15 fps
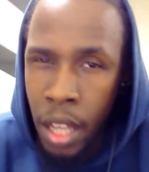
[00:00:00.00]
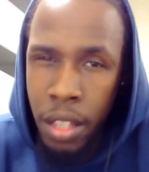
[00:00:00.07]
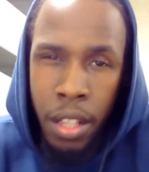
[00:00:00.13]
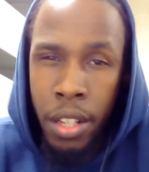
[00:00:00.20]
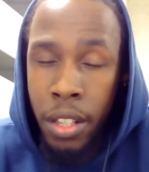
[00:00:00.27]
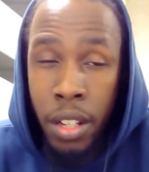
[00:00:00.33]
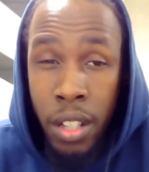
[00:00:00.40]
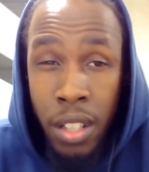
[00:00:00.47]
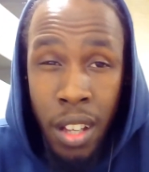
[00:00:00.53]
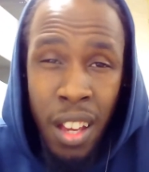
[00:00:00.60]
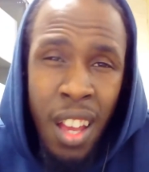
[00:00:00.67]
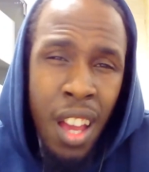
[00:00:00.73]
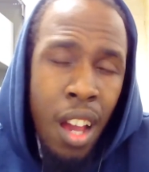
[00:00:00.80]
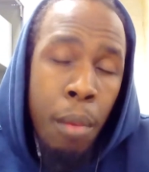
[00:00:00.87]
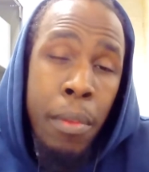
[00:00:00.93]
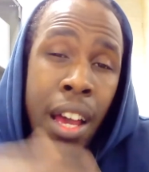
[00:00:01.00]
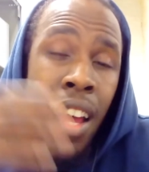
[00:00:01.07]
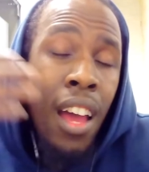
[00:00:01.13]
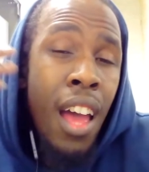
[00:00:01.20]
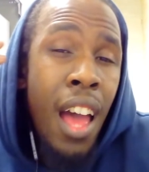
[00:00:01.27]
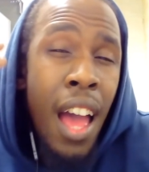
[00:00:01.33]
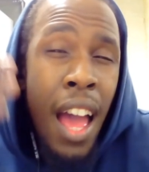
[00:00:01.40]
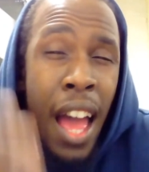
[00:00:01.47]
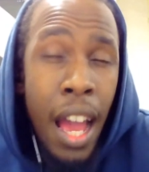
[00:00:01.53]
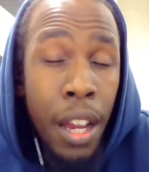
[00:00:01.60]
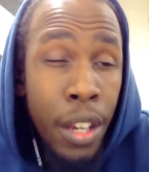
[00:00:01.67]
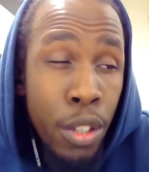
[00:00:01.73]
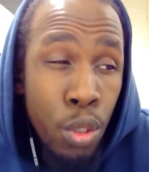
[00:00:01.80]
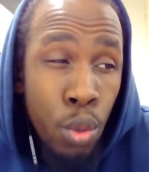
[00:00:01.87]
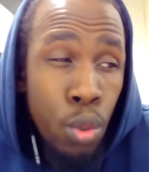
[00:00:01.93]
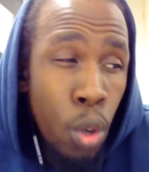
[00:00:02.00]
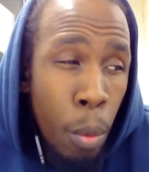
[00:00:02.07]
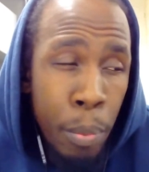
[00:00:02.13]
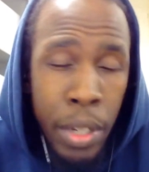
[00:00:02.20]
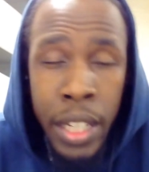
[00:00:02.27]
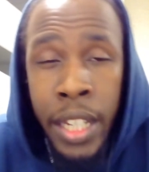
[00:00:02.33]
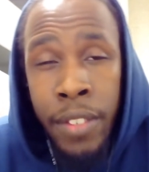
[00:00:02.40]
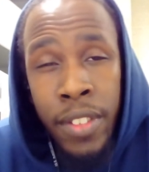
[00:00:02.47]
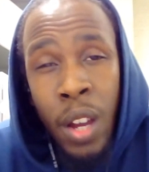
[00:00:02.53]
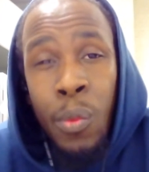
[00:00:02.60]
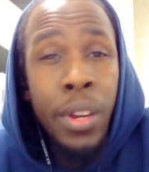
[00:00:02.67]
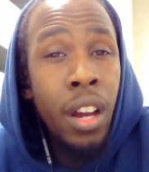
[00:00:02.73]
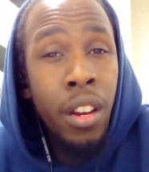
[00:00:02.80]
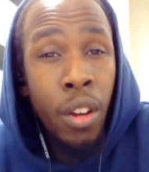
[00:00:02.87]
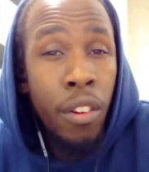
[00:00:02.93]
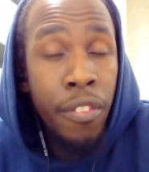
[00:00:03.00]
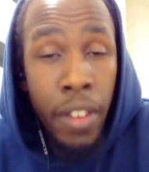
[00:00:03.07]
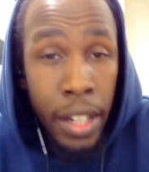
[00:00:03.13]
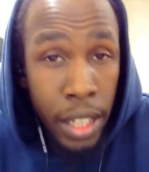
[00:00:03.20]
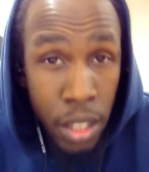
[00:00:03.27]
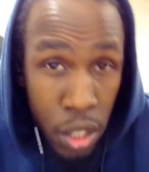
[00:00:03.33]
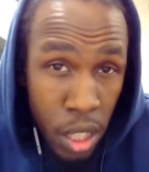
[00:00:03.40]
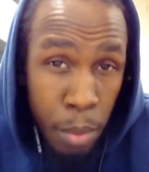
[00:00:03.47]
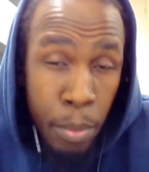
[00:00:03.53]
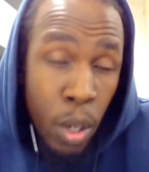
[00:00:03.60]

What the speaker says: I'm like, how can you not believe that we are not fucking sheep?